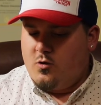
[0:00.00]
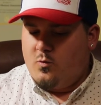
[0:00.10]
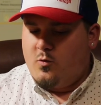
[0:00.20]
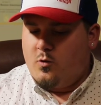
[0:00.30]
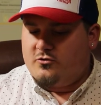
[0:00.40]

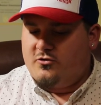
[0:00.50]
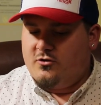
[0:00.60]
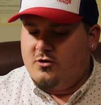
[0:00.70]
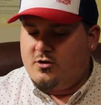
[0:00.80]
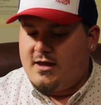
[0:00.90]
we want to
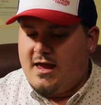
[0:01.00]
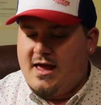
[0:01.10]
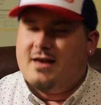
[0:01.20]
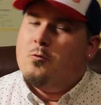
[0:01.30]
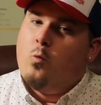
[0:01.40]
look
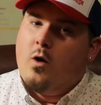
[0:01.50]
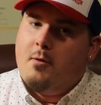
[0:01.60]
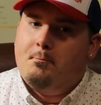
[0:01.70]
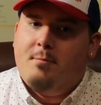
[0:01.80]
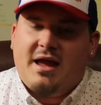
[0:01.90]
at
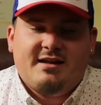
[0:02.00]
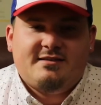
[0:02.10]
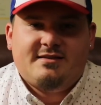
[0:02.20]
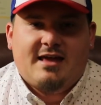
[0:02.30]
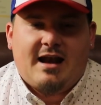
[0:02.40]
what
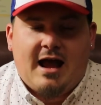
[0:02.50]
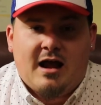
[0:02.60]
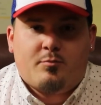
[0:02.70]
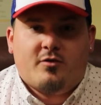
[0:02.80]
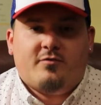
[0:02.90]
baits that
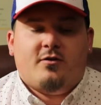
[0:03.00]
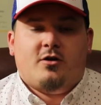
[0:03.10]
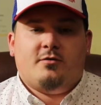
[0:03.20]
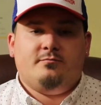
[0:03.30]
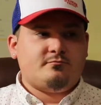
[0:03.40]
I prefer.